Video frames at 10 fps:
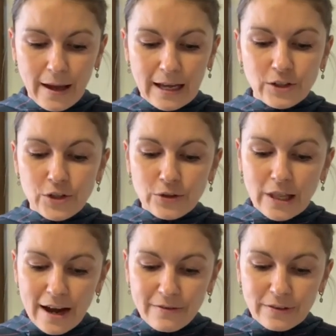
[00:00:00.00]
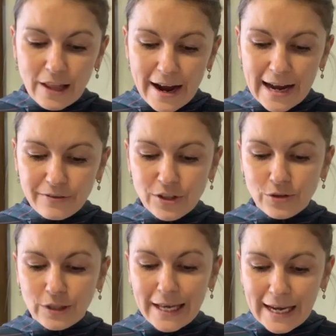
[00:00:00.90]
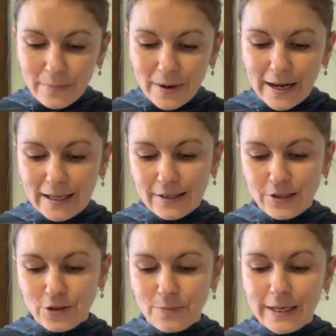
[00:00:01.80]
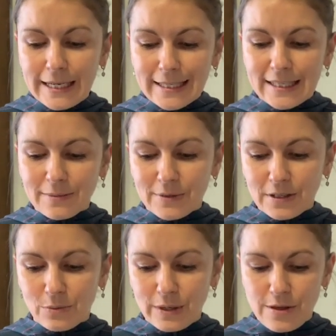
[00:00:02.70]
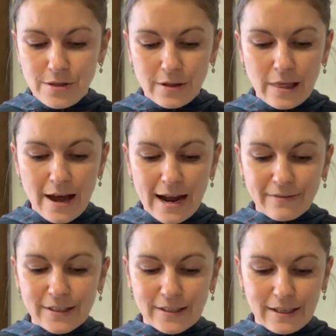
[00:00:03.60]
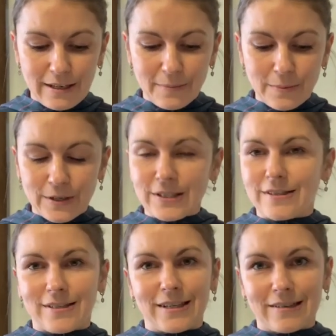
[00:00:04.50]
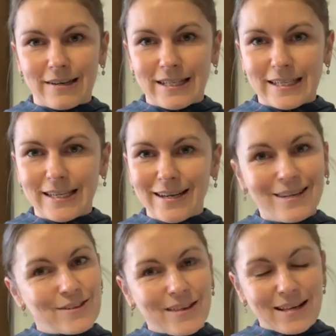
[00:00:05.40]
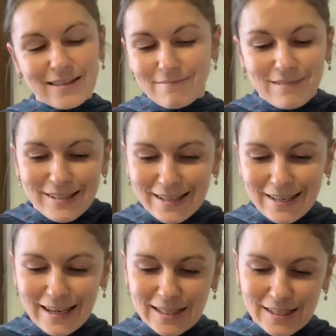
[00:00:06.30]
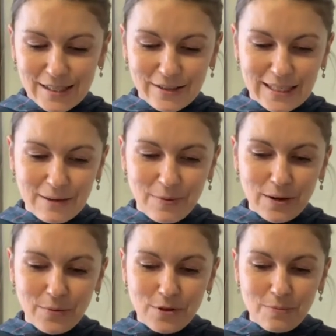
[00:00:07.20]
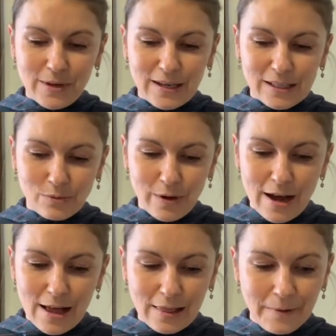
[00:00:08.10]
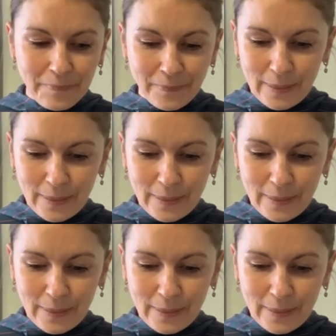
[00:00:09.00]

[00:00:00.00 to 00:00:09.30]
And to love life through labor is to be intimate with life's inmost secret. So that resonated so deeply with me as well.